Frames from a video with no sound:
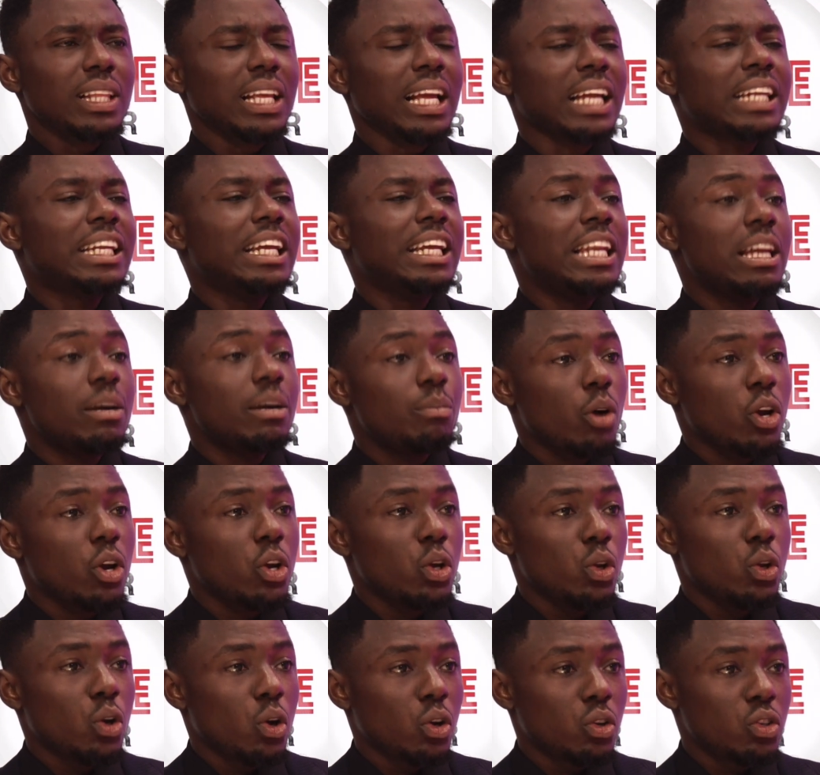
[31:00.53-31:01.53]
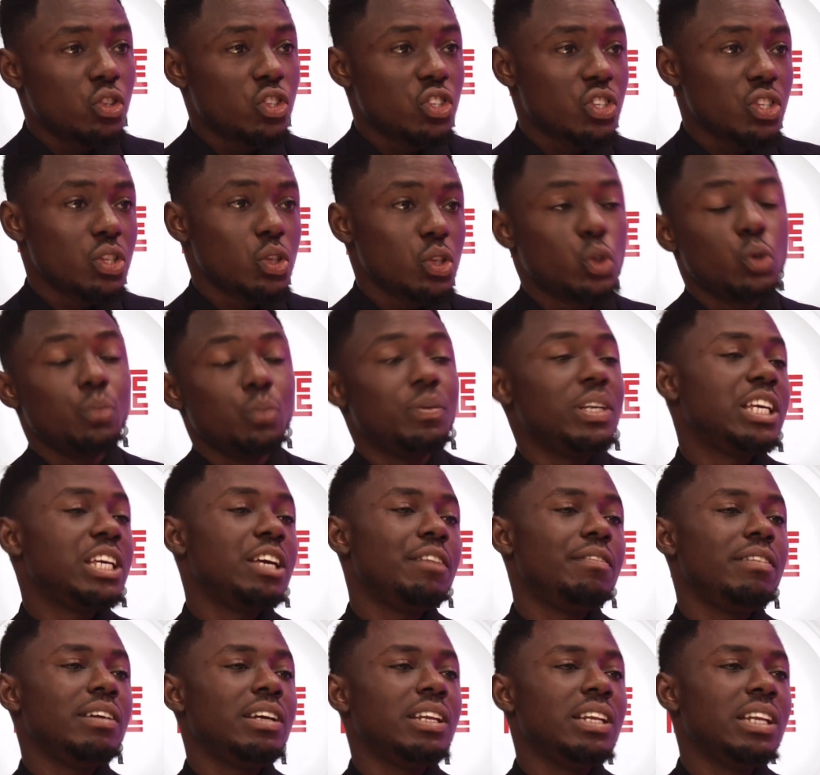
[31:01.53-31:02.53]
the labor unions should be
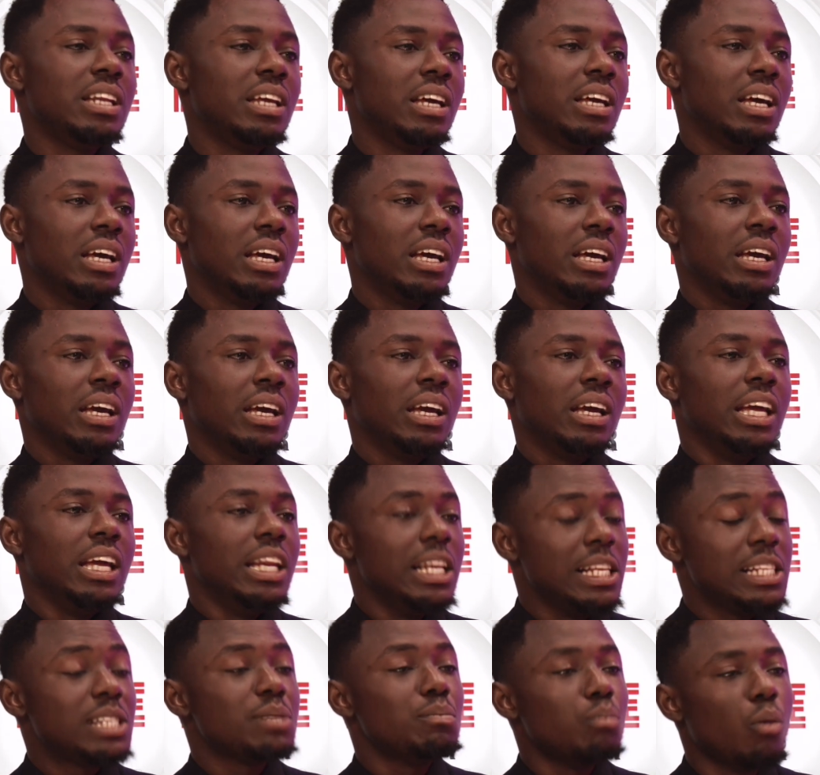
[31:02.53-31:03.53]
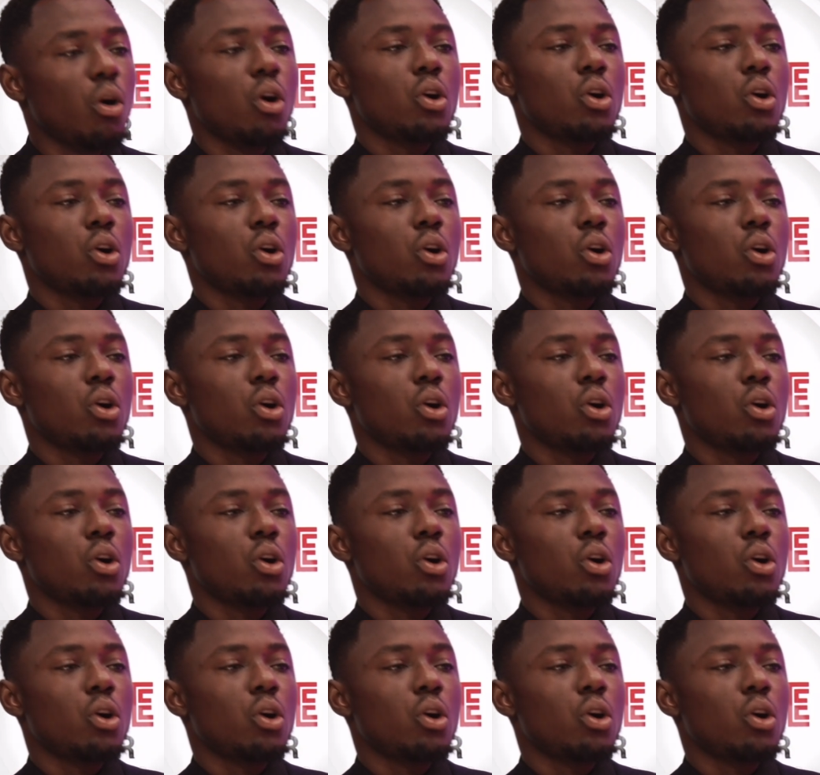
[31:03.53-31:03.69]
given a little more